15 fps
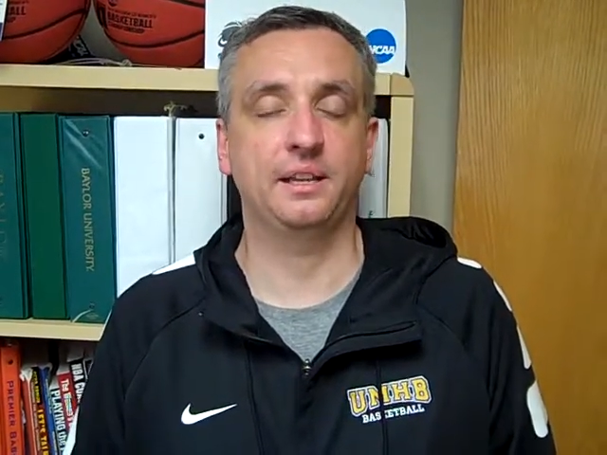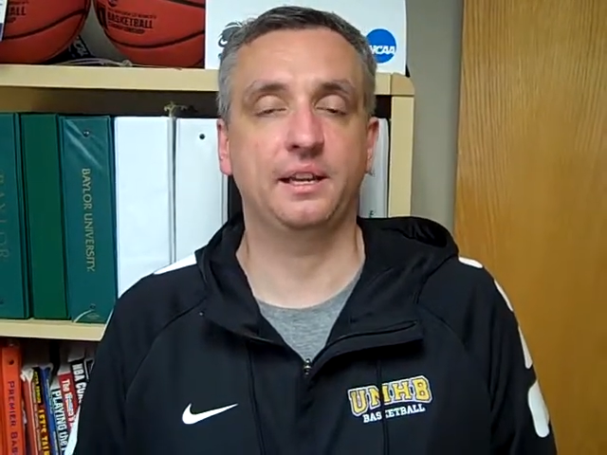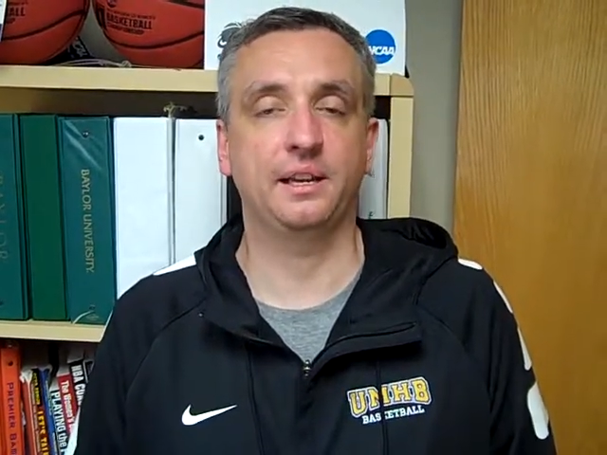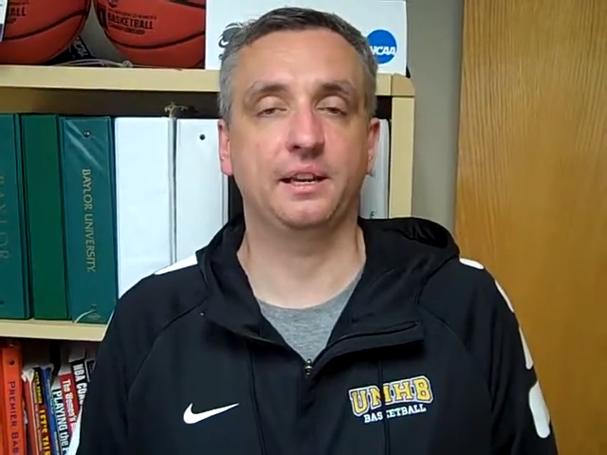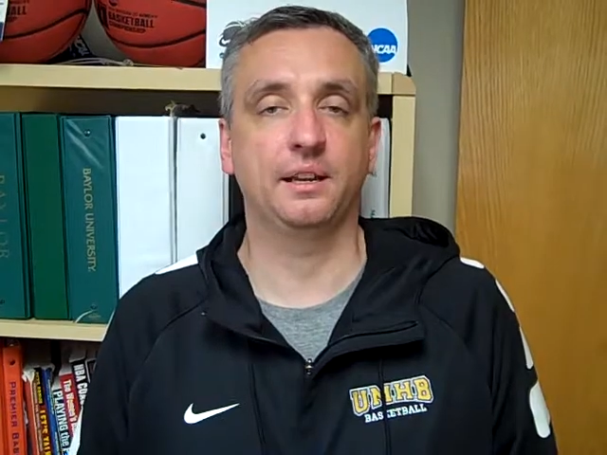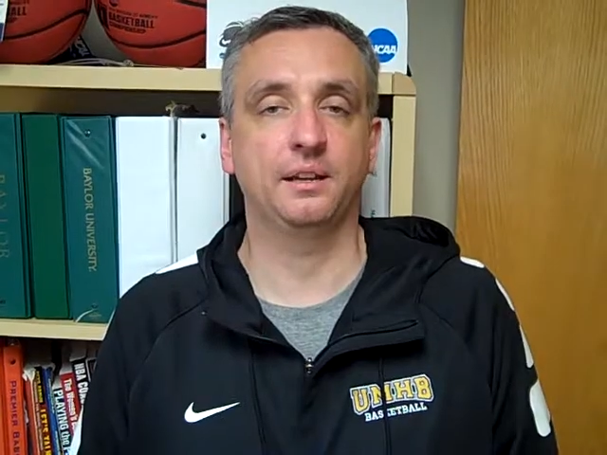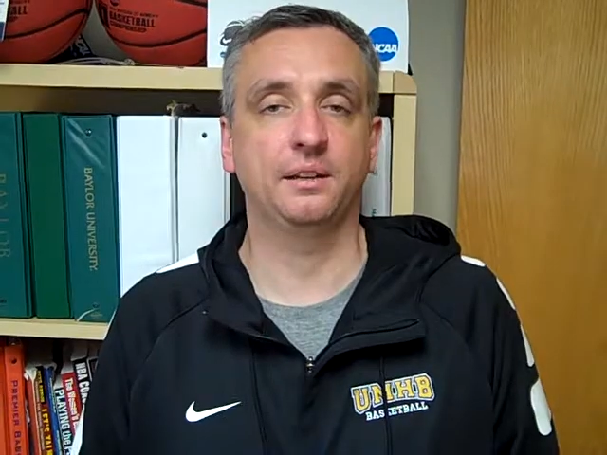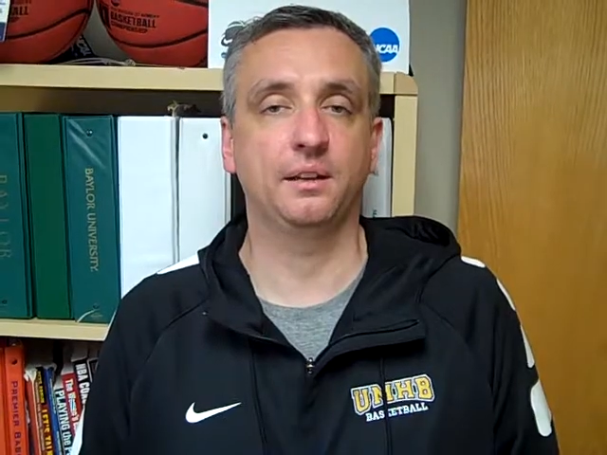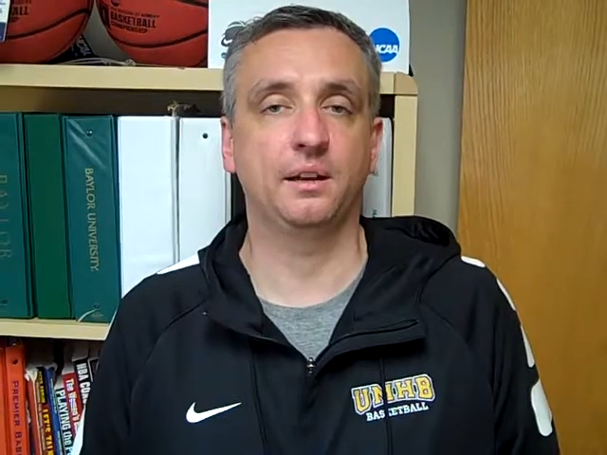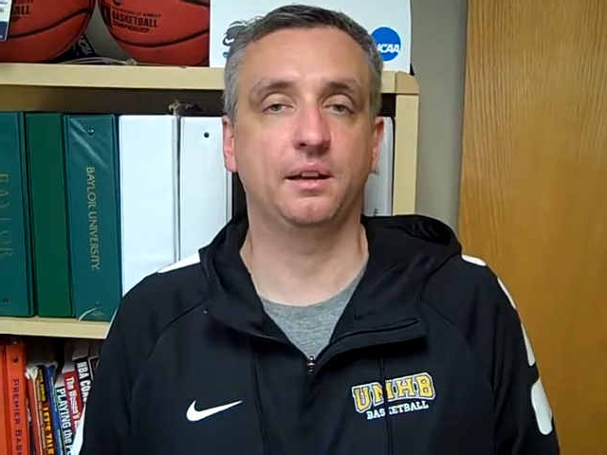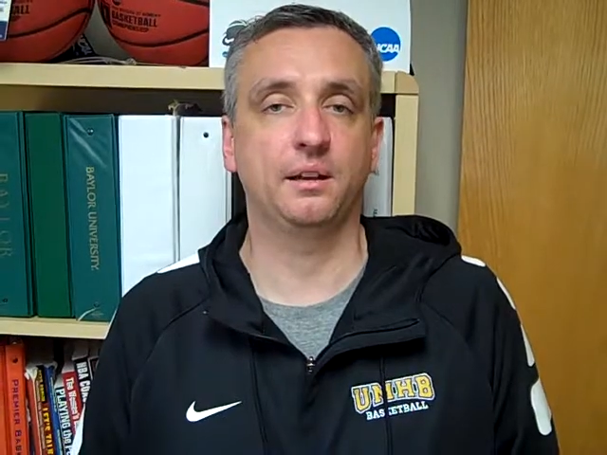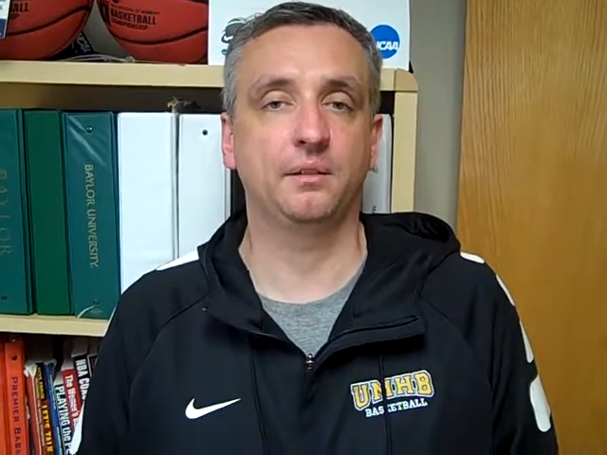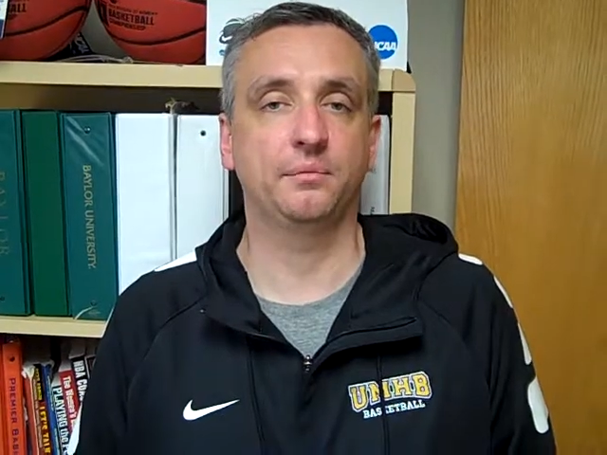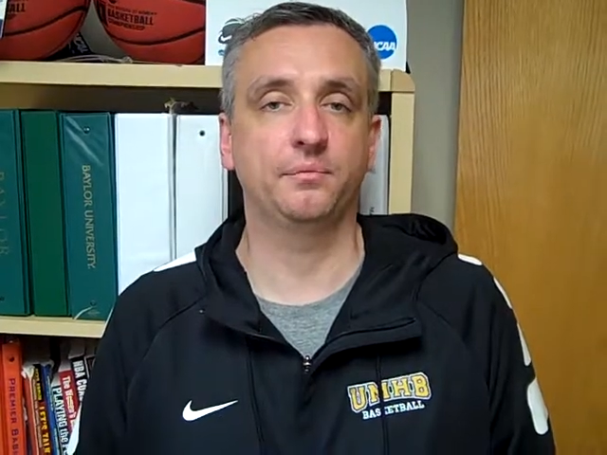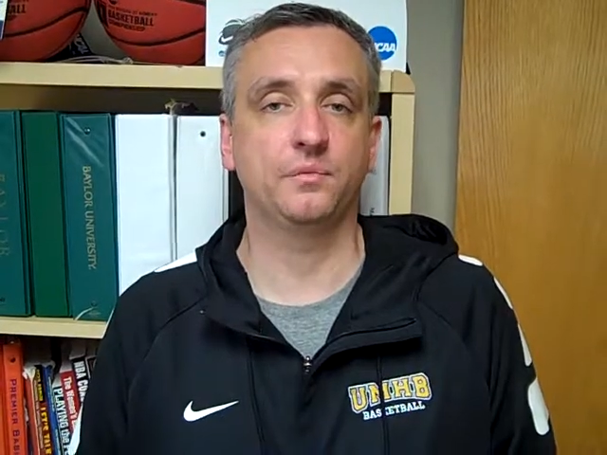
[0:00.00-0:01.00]
And
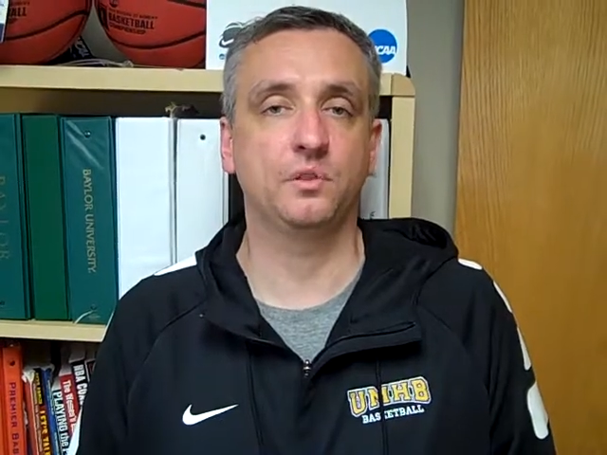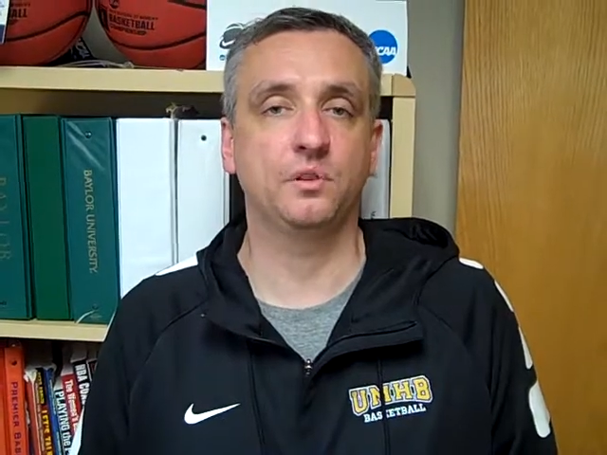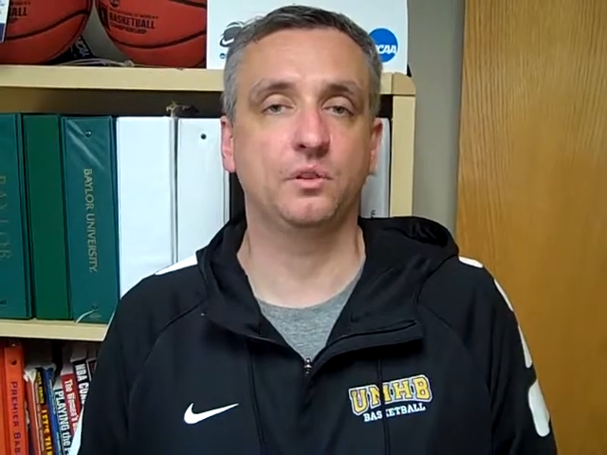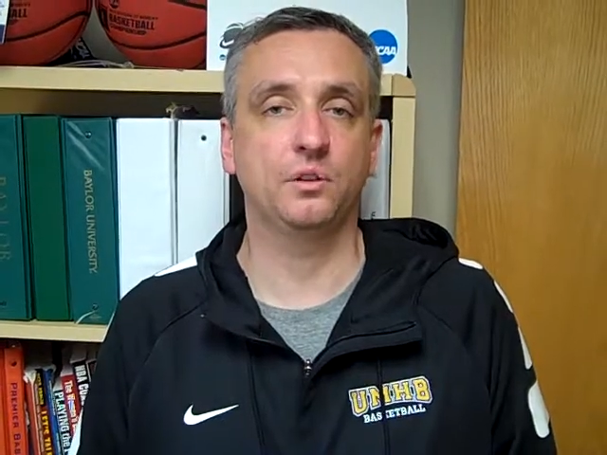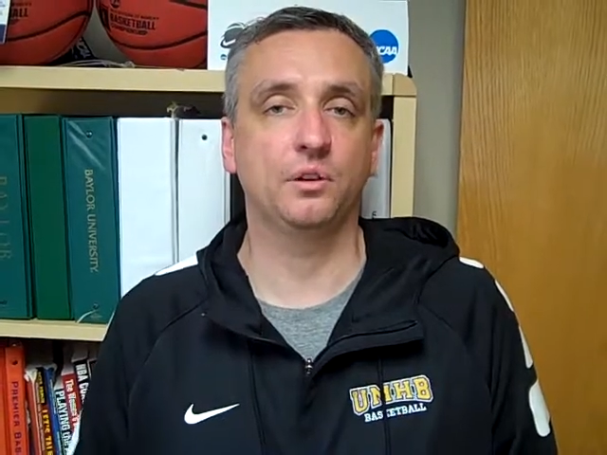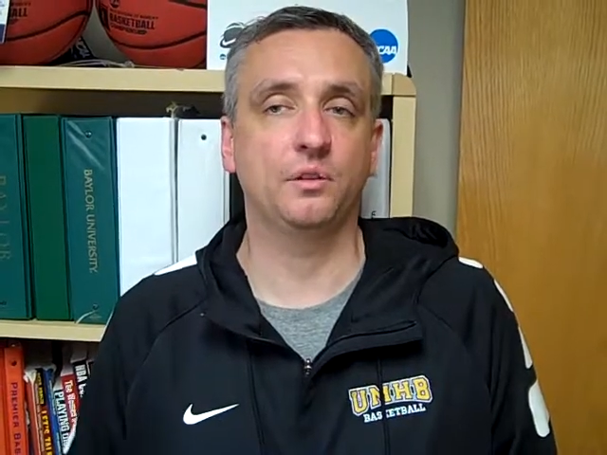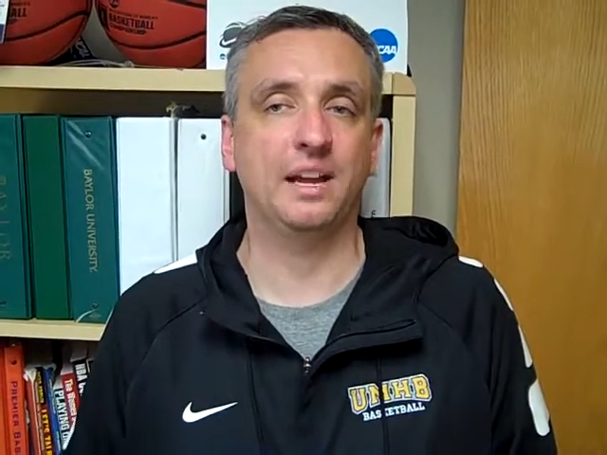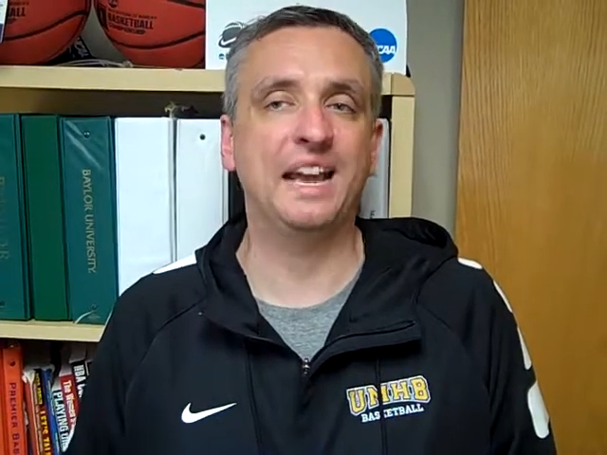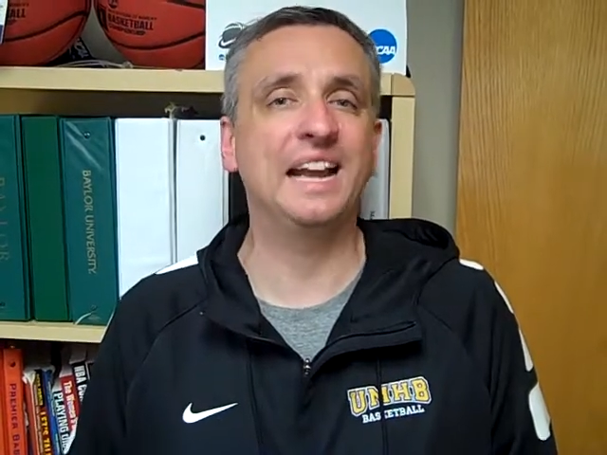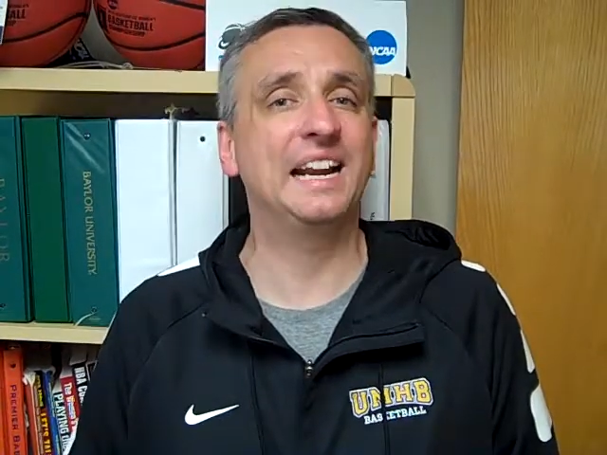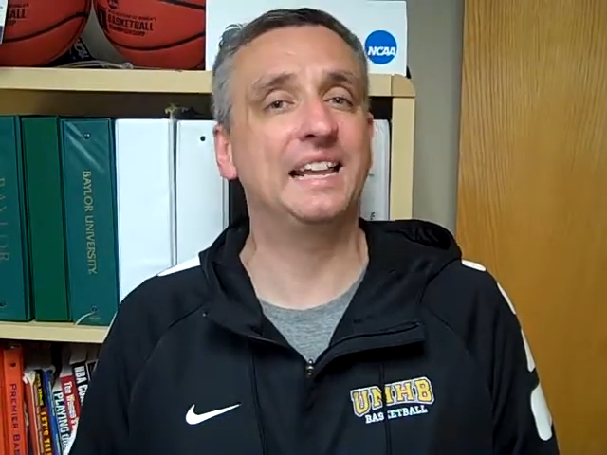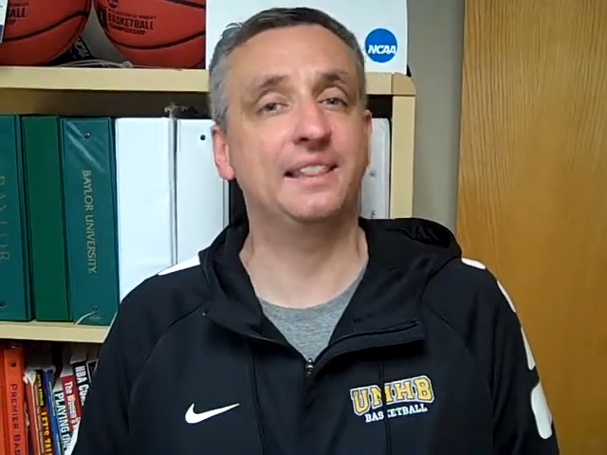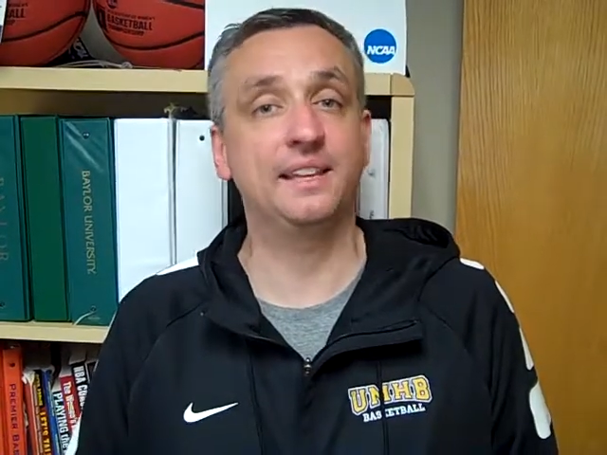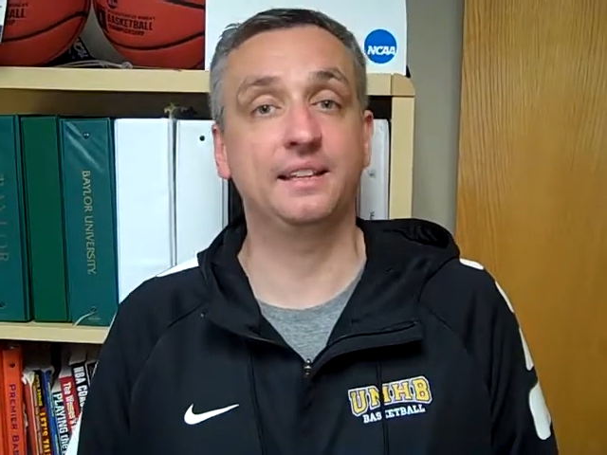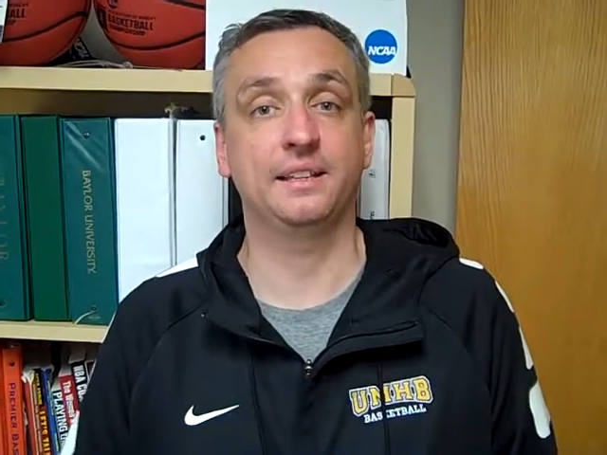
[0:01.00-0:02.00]
and
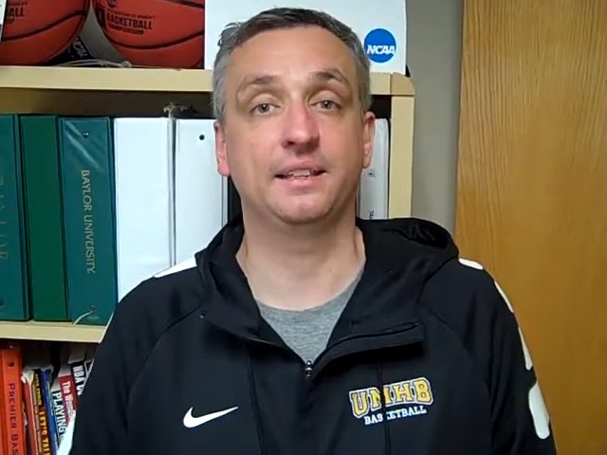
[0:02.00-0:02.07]
I think